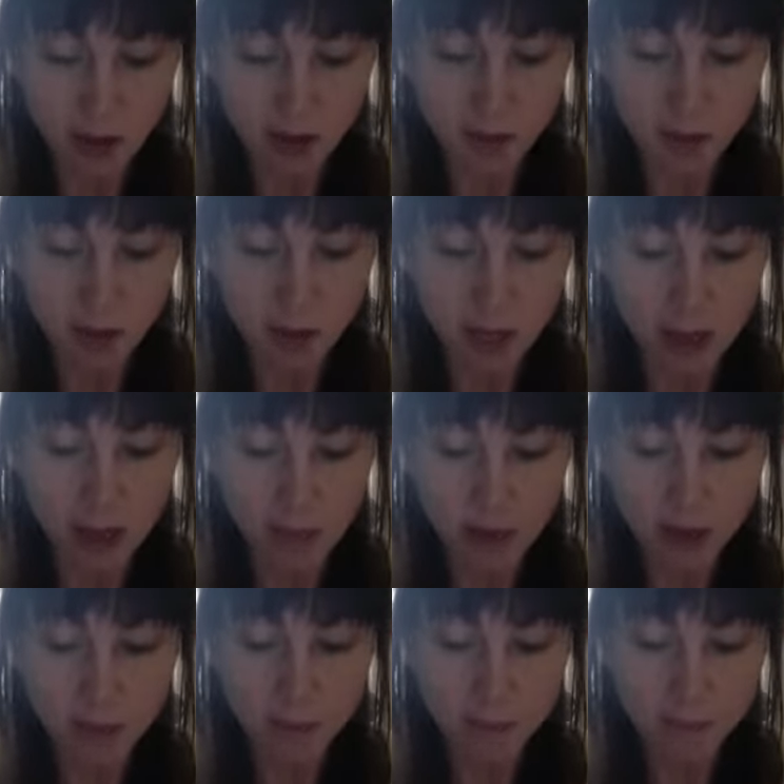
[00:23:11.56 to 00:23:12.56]
off the
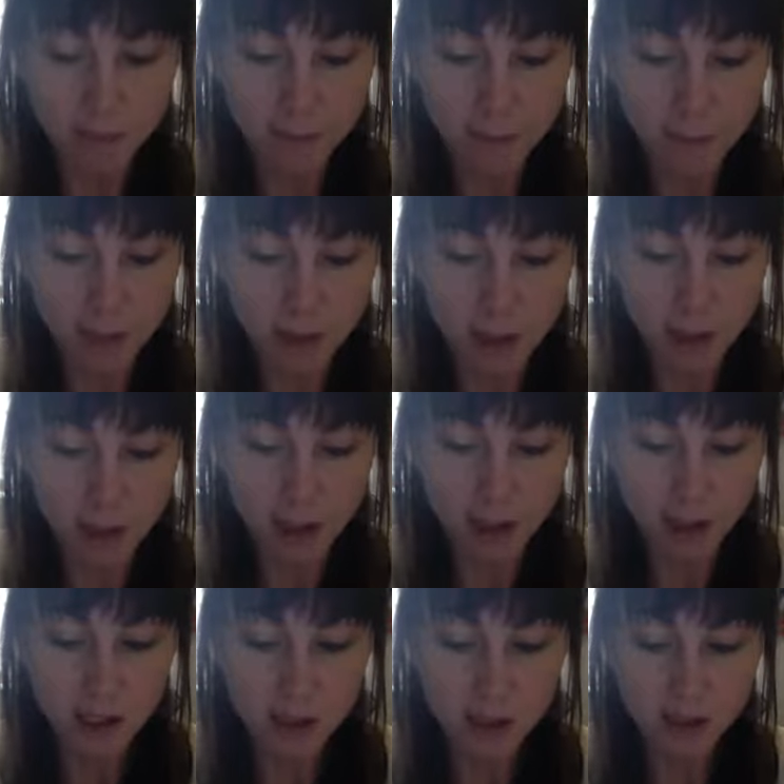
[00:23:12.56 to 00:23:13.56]
label,
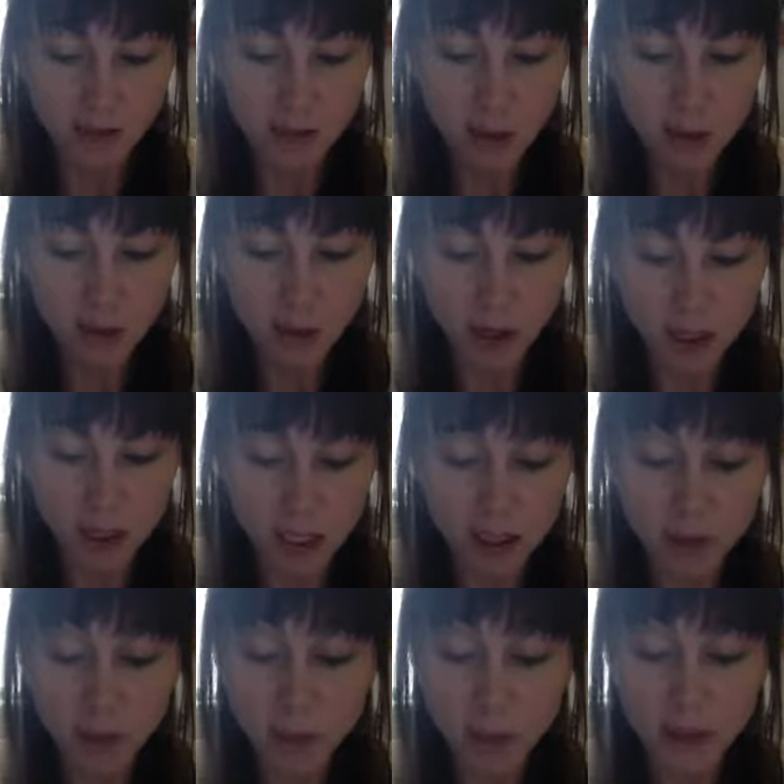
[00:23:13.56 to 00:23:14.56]
because there's a few more in
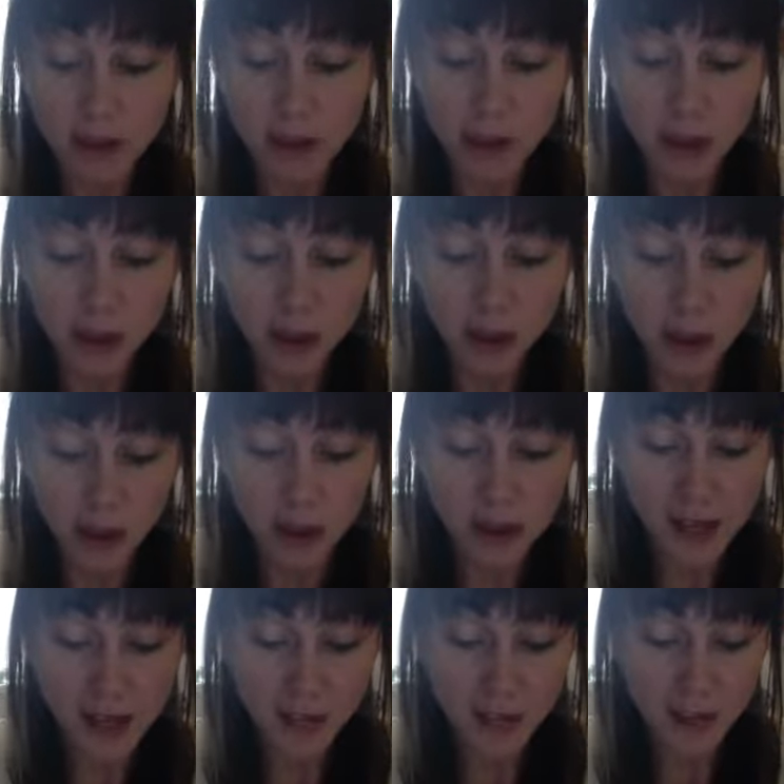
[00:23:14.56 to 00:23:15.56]
here, but there's laurel
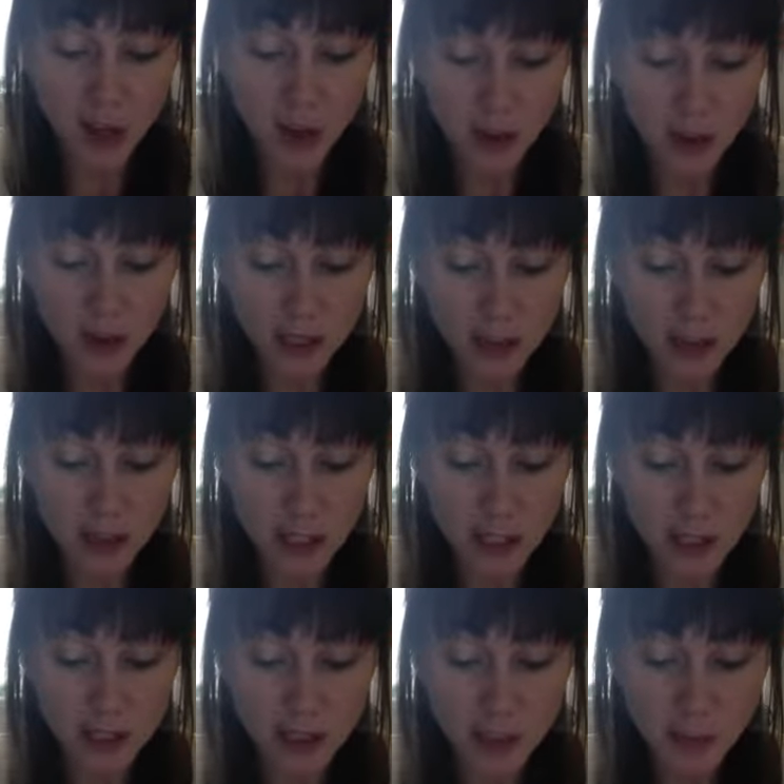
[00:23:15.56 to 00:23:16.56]
leaf,
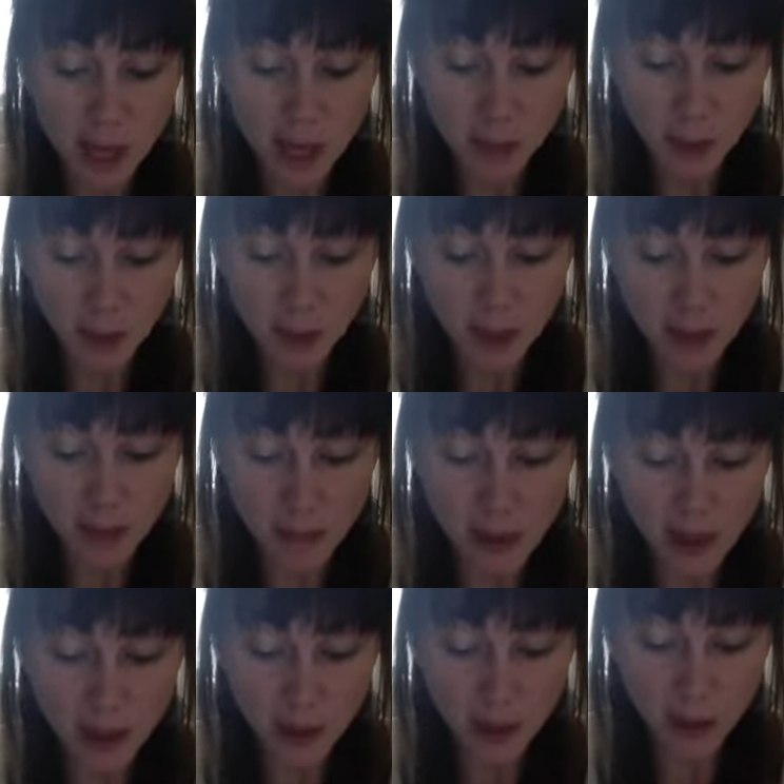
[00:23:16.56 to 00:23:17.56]
eucalyptus, peppermint,
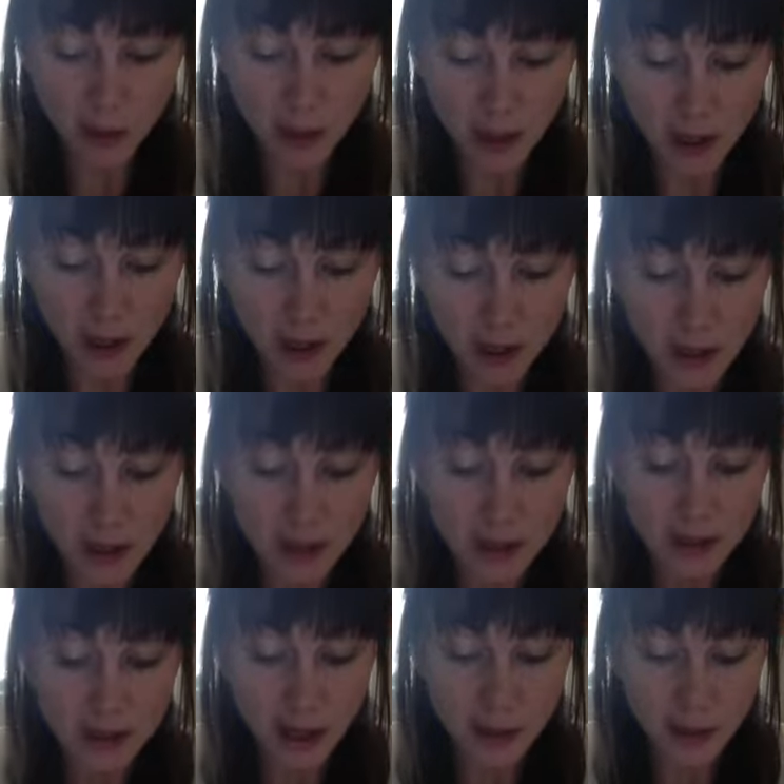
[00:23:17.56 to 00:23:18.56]
melaleuca,
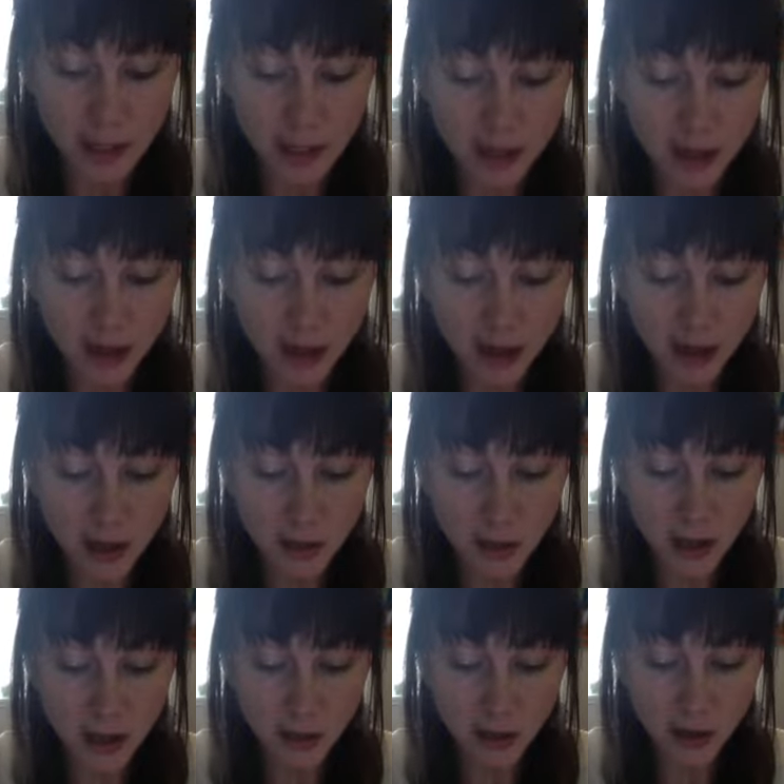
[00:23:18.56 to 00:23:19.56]
lemon,
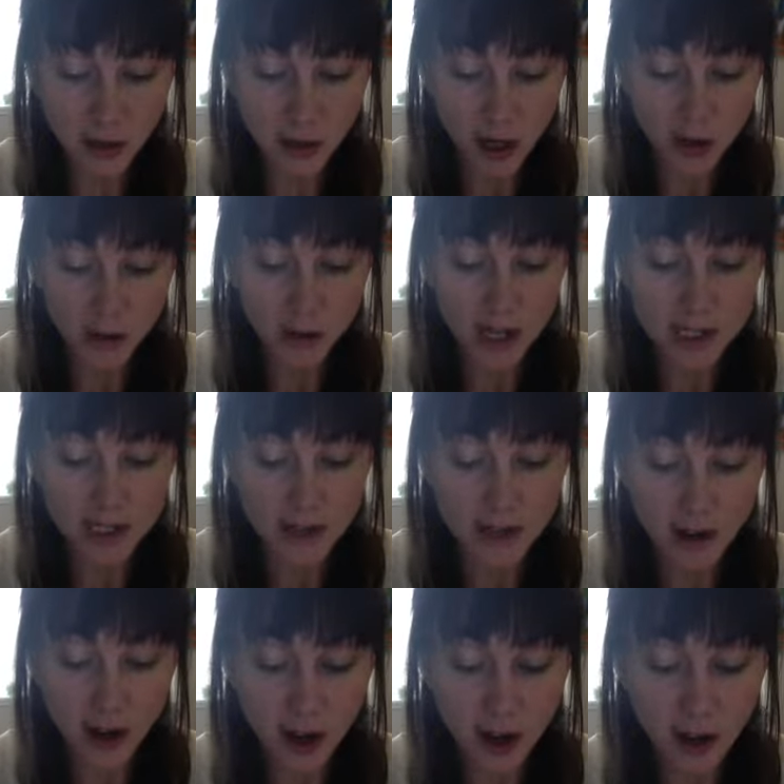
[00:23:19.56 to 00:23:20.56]
cardamom,
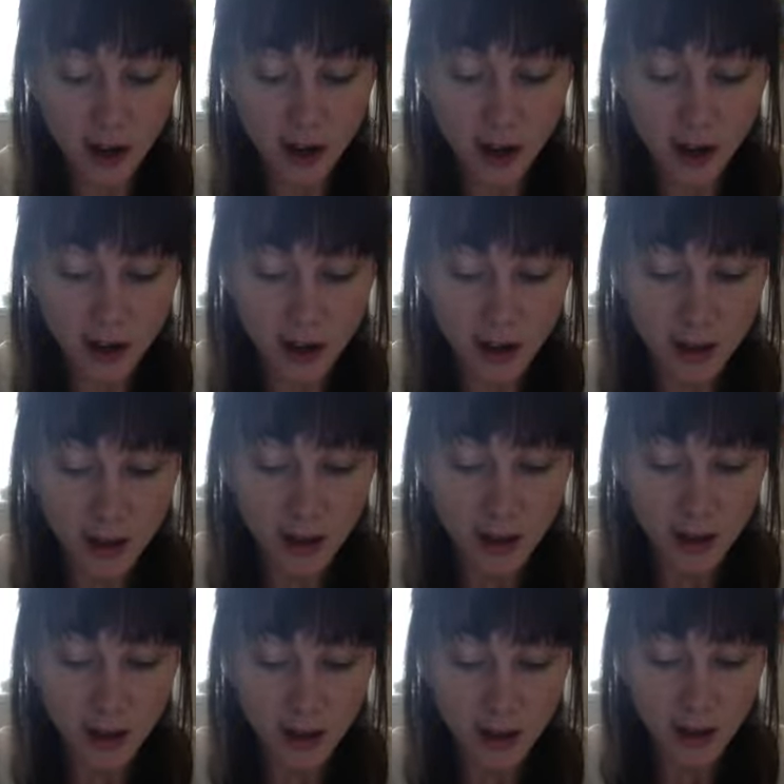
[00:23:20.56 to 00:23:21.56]
ratsanvara,
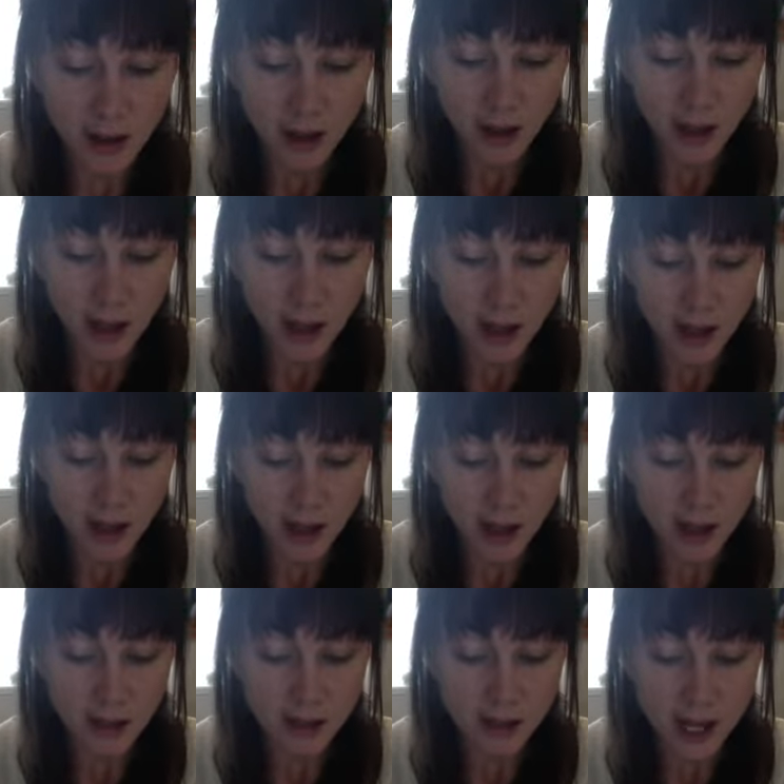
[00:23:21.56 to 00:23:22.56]

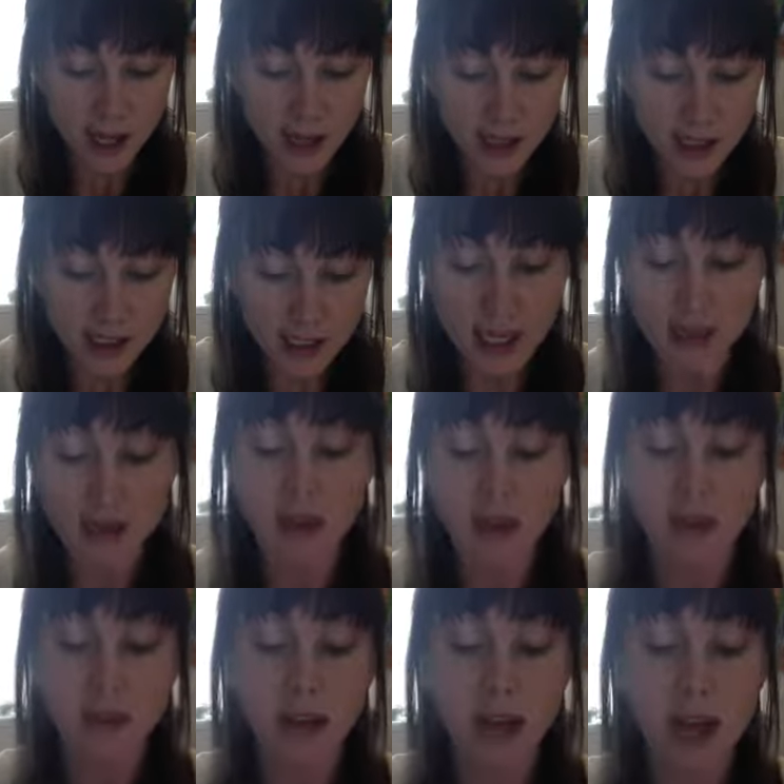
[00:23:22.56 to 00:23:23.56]
and that is it,
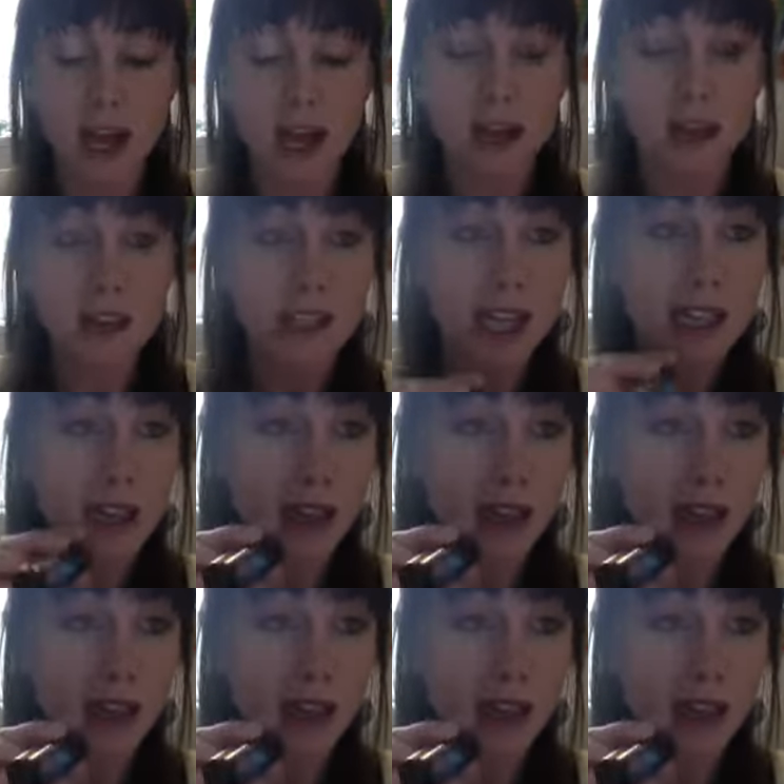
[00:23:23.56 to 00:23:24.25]
okay? This has a